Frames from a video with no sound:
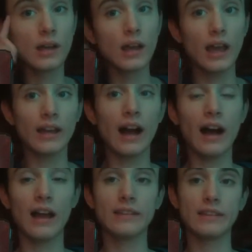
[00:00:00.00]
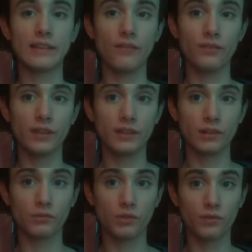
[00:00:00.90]
Hey guys, it's Evan the Disney
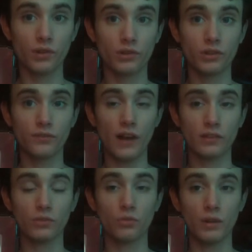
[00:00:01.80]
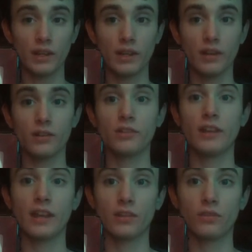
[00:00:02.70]
Reviewer 2020 here, and today,
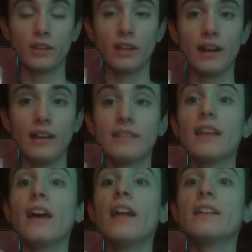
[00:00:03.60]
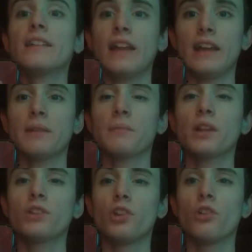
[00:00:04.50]
guess what, guys? Today I'm gonna
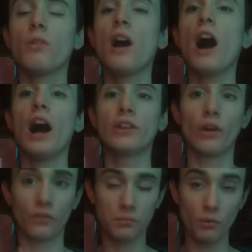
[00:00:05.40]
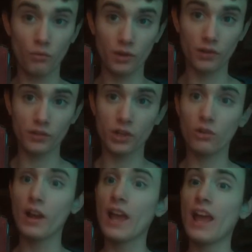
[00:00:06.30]
do another movie
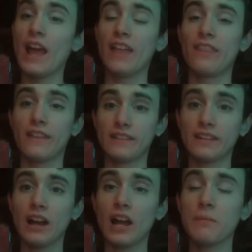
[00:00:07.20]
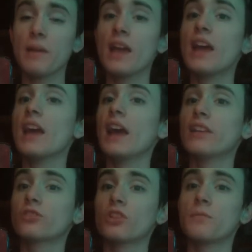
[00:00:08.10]
review, and this time
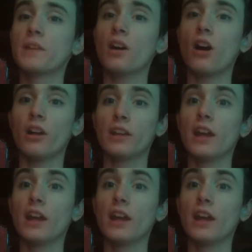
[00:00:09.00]
it's gonna be on